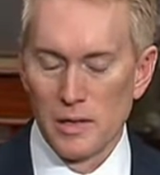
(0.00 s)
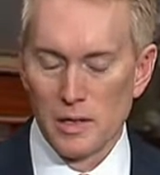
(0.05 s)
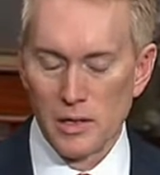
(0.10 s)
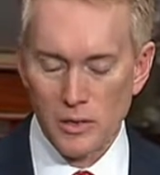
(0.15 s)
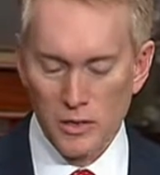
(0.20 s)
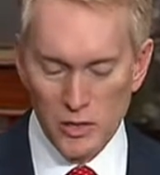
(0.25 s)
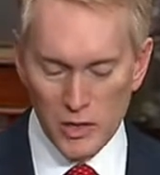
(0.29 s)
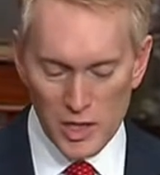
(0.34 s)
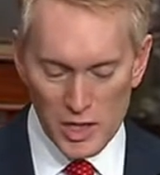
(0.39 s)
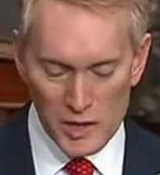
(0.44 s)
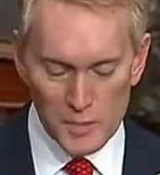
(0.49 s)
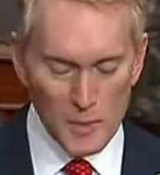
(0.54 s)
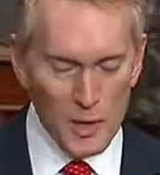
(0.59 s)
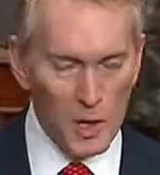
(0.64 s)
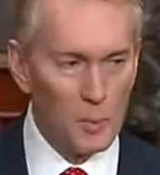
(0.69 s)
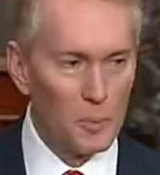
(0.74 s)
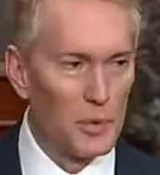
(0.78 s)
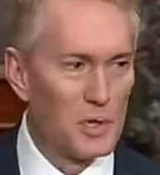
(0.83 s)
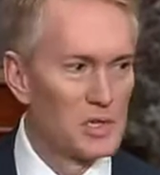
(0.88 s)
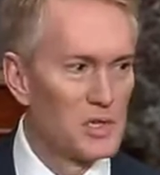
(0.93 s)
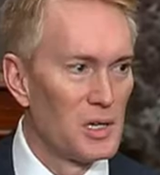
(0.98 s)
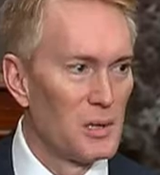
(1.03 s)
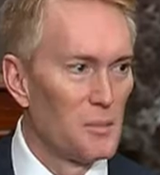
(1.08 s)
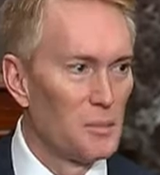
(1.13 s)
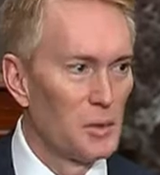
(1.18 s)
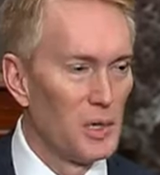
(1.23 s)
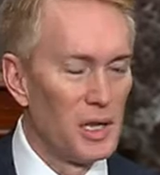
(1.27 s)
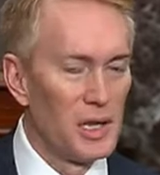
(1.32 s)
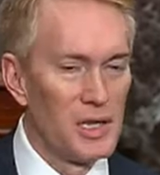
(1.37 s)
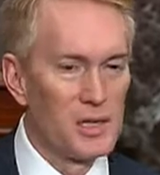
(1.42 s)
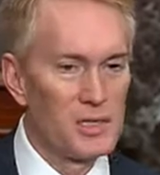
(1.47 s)
This bill puts in
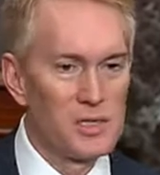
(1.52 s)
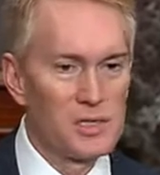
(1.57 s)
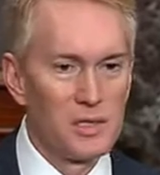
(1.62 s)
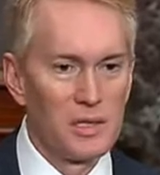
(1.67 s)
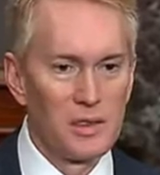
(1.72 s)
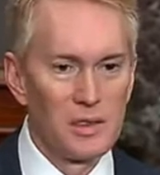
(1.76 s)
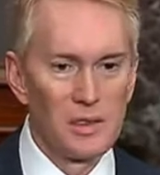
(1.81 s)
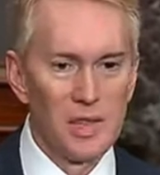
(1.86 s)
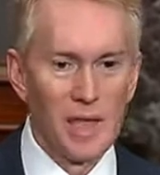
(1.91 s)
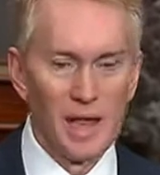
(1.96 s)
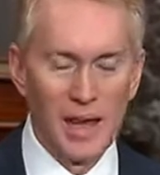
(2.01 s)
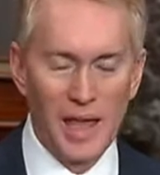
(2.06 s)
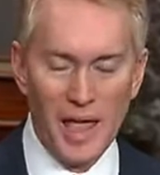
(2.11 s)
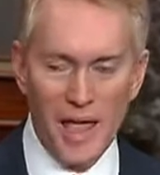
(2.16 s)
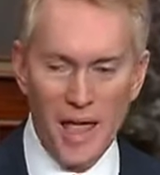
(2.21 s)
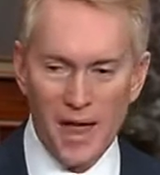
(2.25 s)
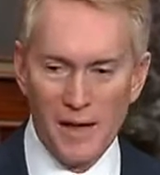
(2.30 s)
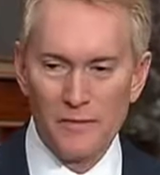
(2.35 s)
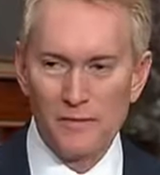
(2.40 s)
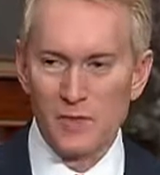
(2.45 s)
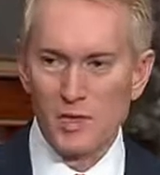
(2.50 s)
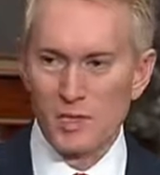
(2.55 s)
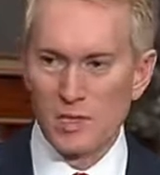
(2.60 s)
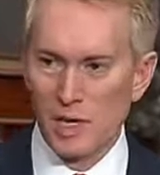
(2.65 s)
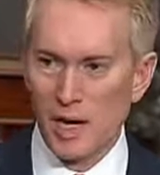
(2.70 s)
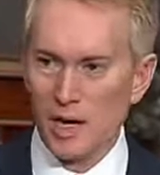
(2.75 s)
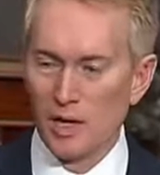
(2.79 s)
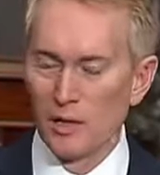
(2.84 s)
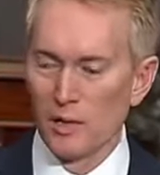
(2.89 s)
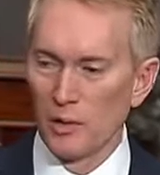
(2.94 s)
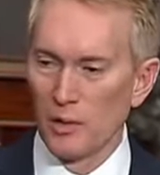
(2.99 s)
place that half the
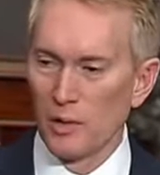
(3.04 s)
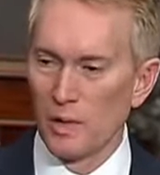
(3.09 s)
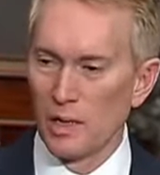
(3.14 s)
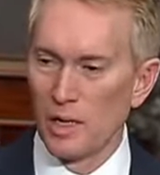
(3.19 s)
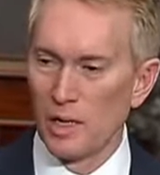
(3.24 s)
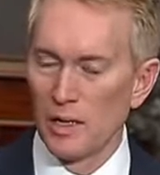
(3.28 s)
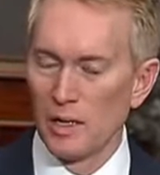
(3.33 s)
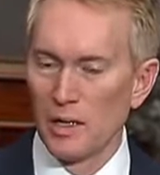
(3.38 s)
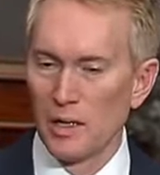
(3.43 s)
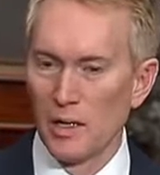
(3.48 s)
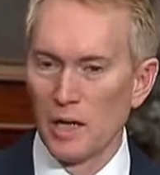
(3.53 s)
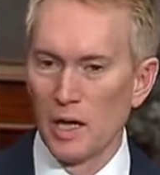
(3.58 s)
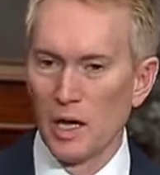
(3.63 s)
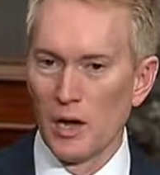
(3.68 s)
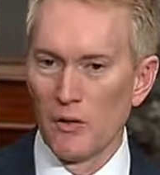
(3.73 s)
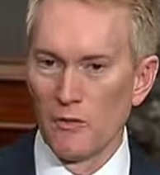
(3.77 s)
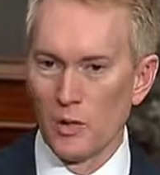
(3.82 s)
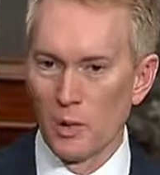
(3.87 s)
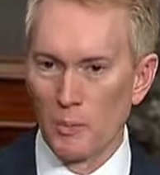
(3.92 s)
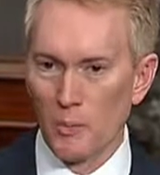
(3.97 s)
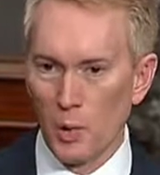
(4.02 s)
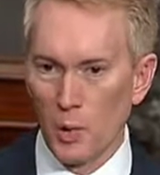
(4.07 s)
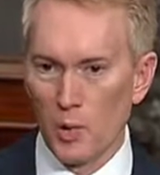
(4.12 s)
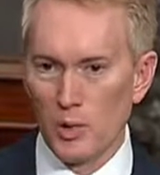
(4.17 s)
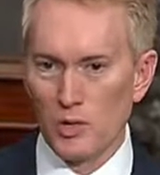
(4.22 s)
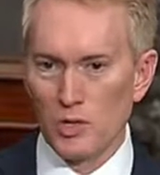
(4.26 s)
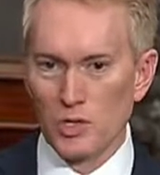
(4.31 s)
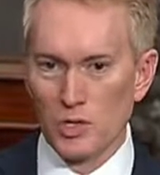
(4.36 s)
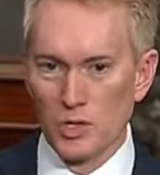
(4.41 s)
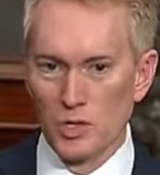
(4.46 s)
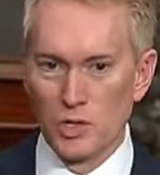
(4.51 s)
salary of
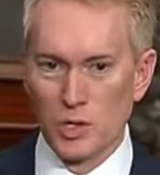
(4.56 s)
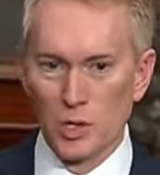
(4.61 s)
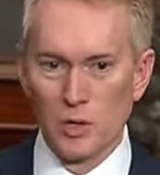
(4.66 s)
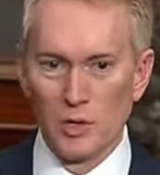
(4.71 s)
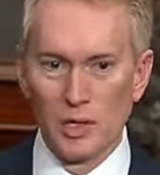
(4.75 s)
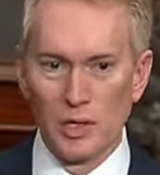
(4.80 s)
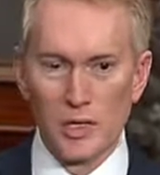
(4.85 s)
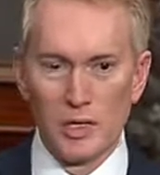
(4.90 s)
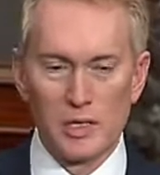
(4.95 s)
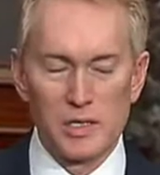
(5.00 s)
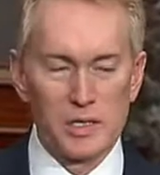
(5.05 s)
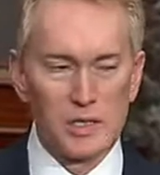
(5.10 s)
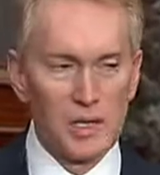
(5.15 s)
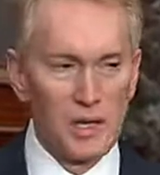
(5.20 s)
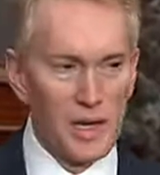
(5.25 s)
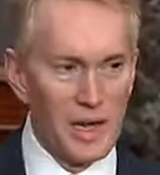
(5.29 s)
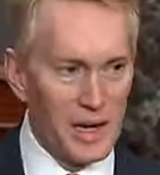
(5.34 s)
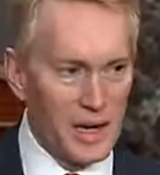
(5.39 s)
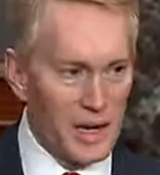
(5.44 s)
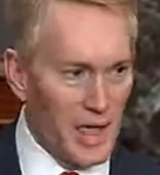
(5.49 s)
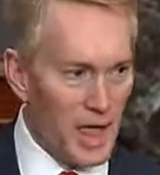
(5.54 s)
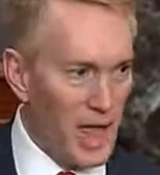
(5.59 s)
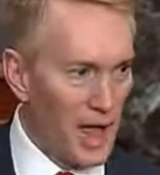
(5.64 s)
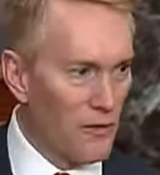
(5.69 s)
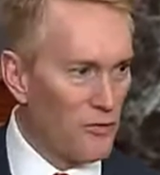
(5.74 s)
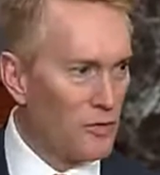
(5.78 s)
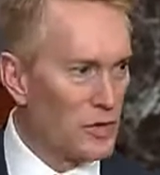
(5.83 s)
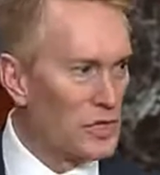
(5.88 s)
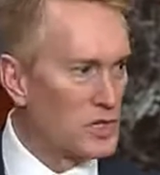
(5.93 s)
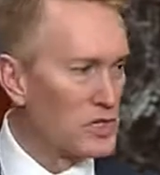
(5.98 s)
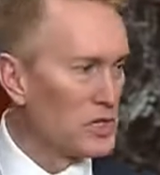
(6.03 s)
reporters and journalists in
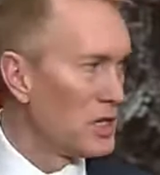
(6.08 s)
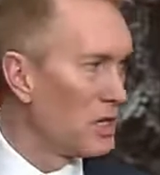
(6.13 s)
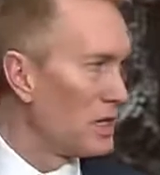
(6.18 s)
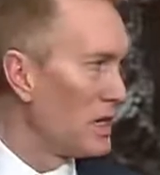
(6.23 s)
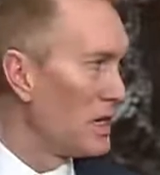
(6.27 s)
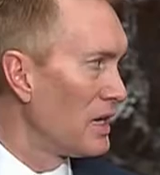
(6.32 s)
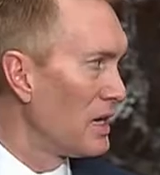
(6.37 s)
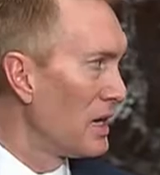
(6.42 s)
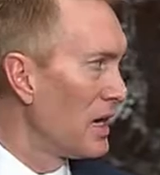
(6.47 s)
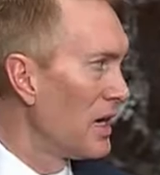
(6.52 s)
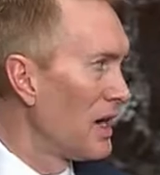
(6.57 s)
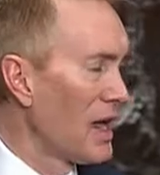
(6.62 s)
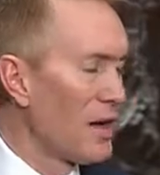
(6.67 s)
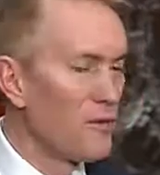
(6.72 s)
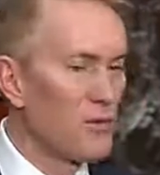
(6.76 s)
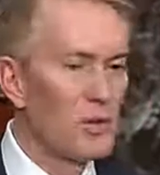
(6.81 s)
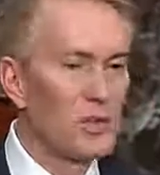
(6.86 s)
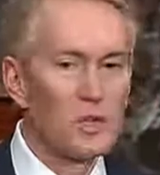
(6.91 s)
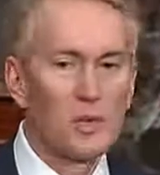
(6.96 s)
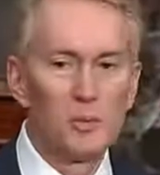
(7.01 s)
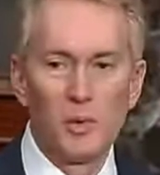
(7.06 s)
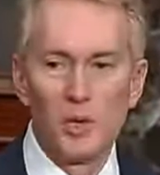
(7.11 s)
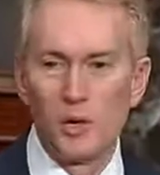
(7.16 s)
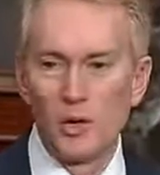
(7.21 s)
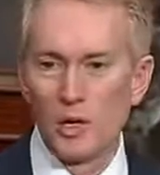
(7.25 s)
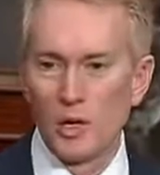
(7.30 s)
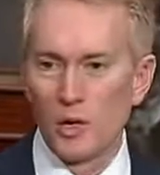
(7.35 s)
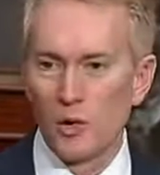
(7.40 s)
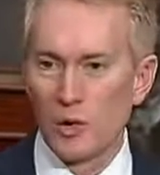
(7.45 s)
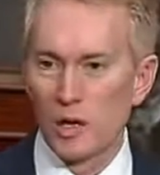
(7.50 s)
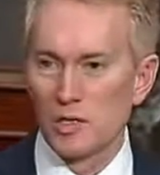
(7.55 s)
every city and every community
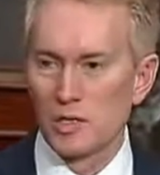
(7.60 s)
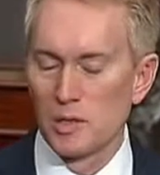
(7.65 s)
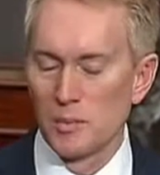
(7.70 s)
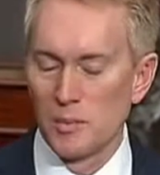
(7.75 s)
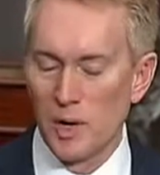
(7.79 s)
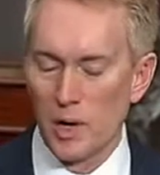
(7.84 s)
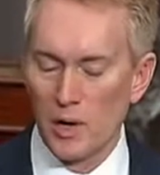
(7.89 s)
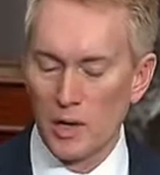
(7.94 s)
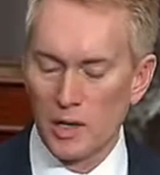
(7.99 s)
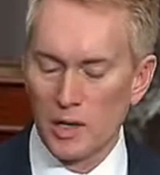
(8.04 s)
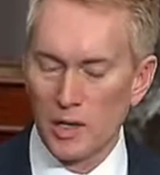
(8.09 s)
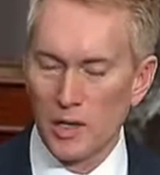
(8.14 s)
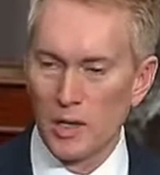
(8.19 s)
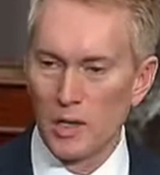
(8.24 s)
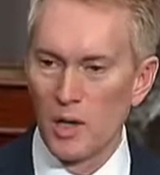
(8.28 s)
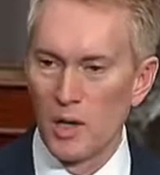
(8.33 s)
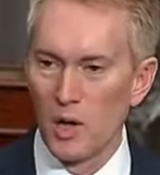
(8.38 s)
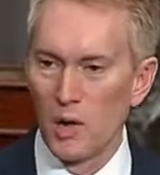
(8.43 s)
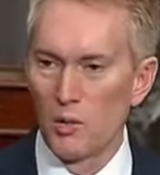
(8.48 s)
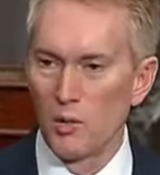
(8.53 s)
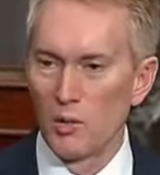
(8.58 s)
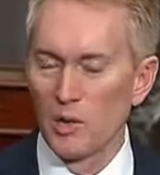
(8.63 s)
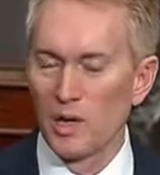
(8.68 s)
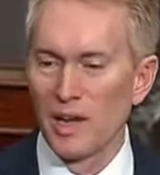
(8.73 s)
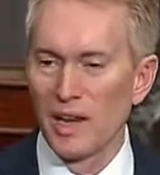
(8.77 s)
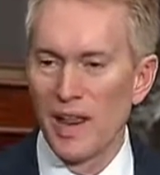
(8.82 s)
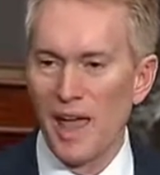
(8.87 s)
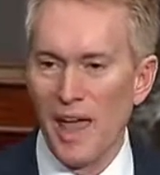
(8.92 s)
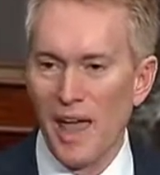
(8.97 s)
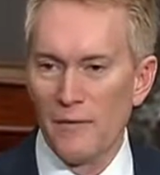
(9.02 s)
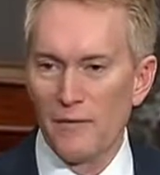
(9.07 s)
across America will get
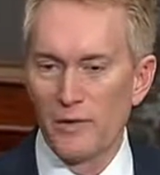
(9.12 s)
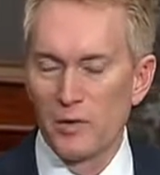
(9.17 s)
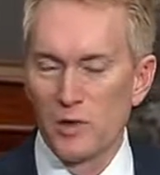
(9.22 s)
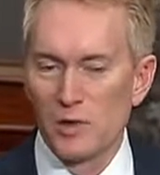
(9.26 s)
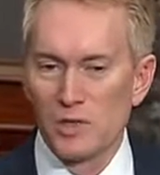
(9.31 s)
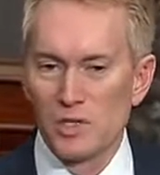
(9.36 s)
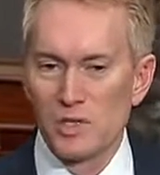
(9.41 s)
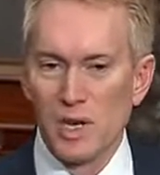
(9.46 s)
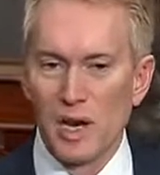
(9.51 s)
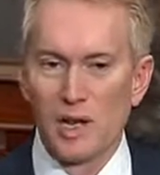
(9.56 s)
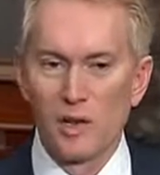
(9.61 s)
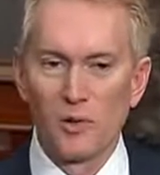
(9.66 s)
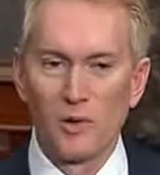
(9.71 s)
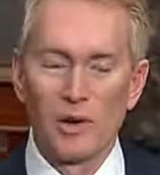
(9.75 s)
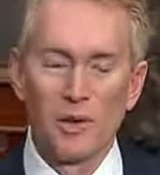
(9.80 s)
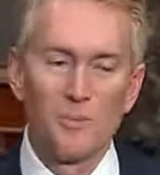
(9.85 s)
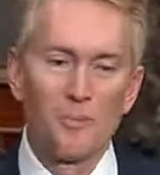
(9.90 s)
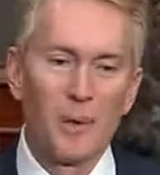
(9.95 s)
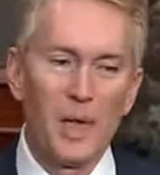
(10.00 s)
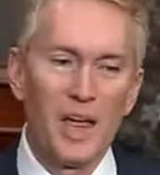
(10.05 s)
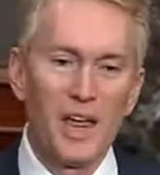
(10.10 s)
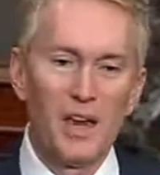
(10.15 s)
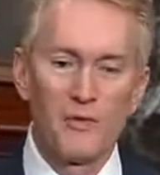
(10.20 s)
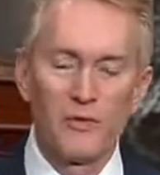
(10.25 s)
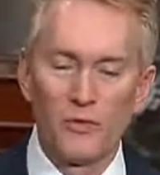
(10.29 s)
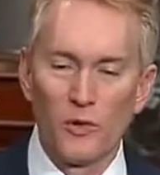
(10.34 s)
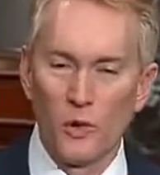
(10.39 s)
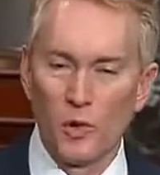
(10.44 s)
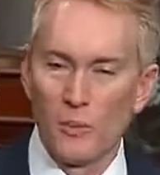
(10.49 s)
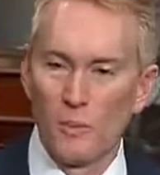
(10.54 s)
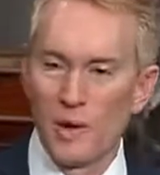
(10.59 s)
half of their salary paid
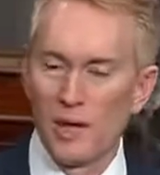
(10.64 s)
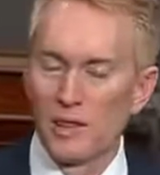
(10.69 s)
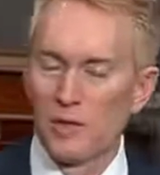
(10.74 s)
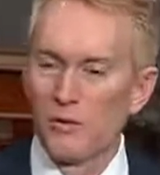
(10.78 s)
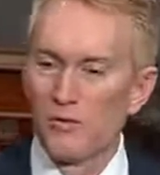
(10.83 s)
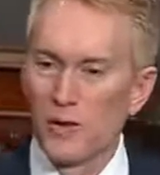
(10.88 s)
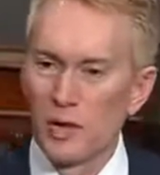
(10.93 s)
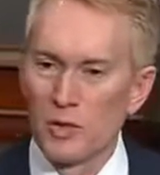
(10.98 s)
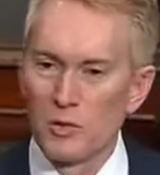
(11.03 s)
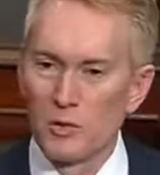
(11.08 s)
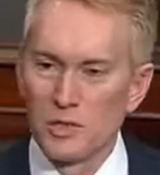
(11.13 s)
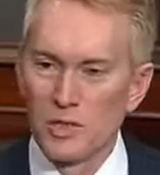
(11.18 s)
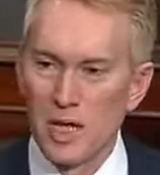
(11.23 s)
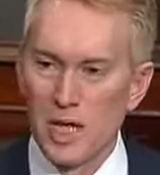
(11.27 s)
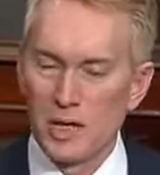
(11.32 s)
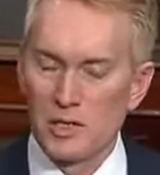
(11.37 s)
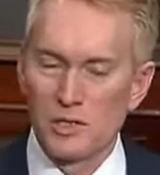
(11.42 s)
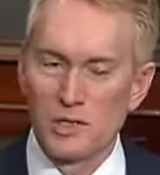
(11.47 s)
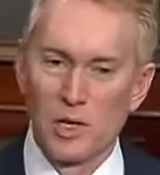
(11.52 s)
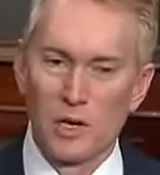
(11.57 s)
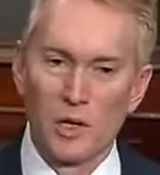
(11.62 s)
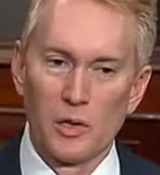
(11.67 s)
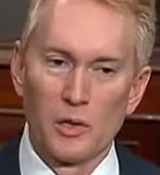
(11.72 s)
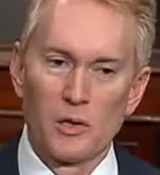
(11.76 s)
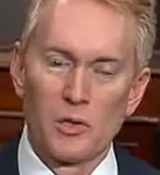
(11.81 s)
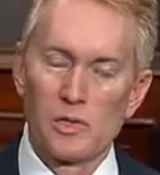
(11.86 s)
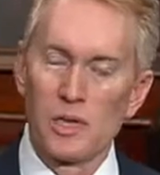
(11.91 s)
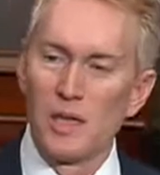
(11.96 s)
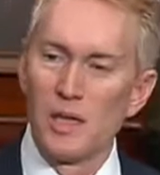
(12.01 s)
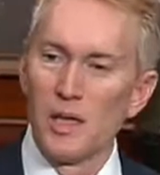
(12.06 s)
for by the federal tax dollars.